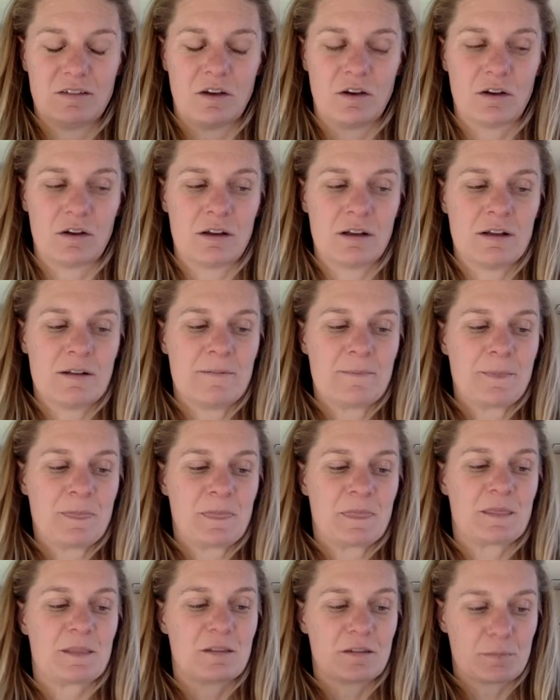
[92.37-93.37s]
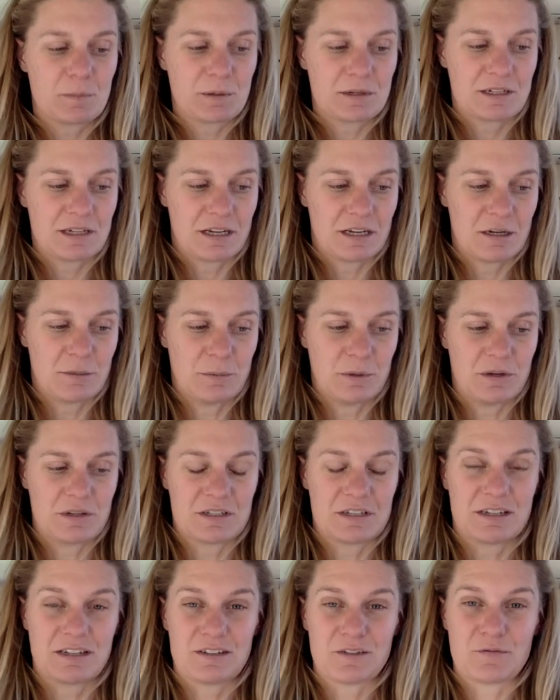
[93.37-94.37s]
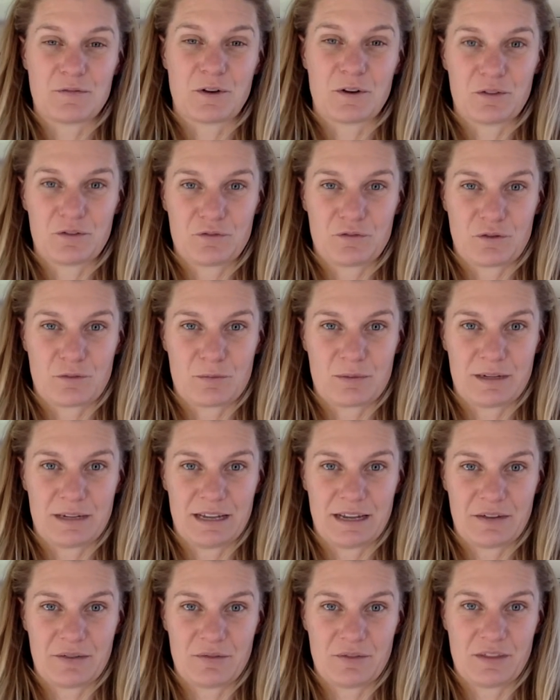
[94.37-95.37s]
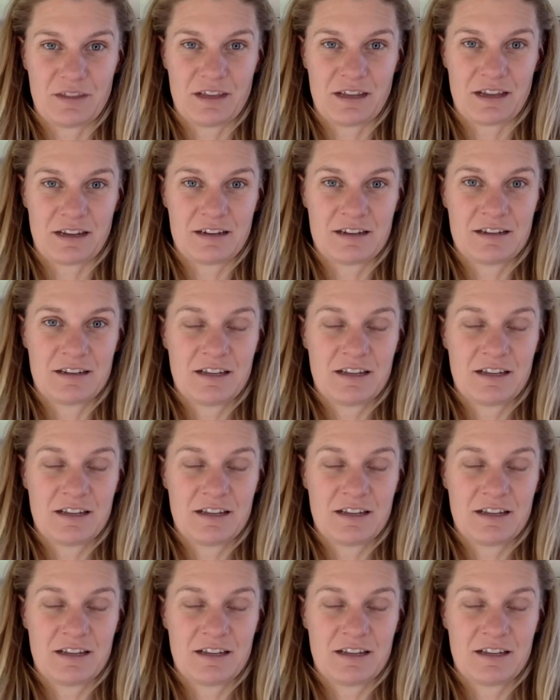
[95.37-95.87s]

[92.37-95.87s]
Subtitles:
So this particular person has a very strong belief that